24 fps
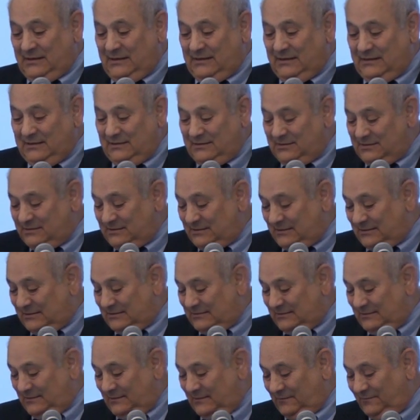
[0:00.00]
is
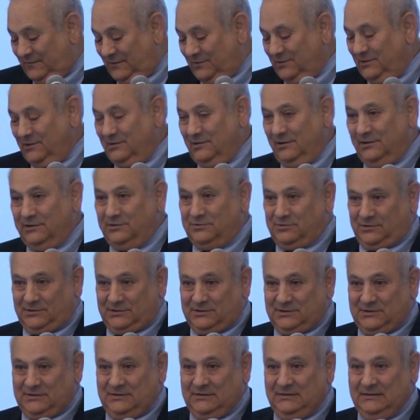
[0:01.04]
of very little
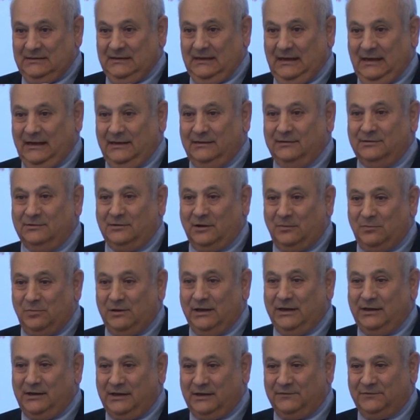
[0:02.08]
interest. And there are
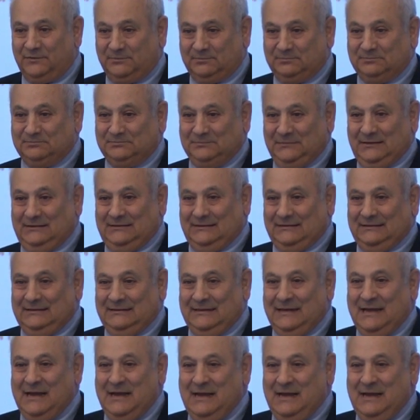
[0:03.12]
plenty of them.